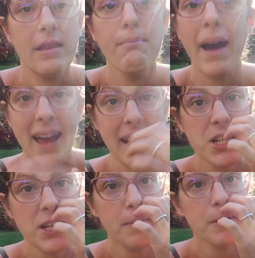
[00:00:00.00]

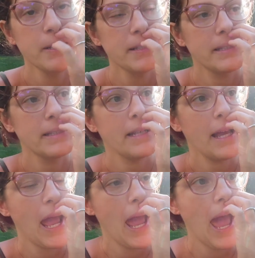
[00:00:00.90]
energy boosts.
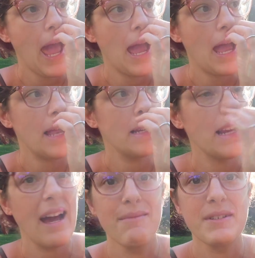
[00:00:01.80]
And
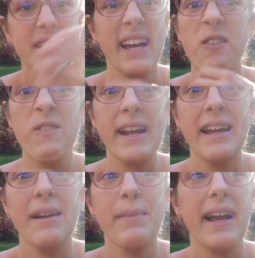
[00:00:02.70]
yeah, I'm just like
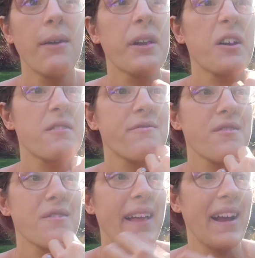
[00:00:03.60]
ready. I'm like, I want to go
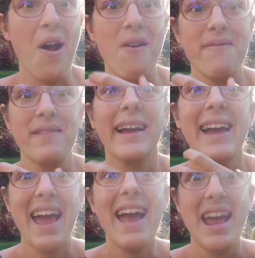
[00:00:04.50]
for like
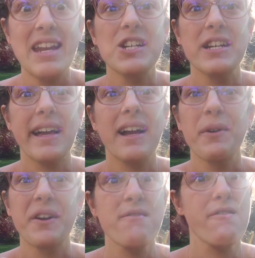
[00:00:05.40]
energy, like I
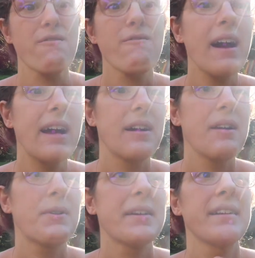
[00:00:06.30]
want to go for a run, or
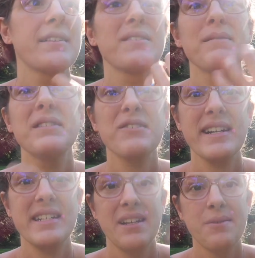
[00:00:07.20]
I want to do some
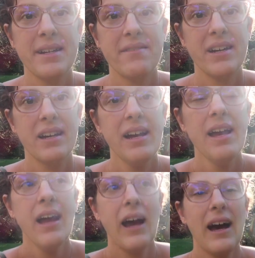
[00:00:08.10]
stretching or whatever.
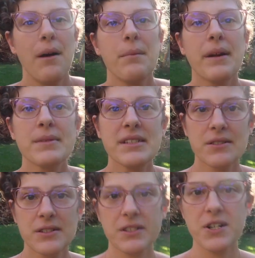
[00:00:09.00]
But I'm
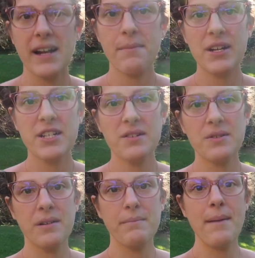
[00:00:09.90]
still also trying to be
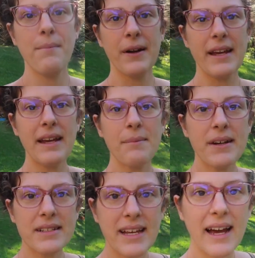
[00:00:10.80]
gentle on my body,
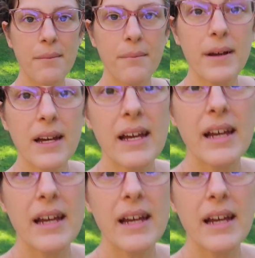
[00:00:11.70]
because I'm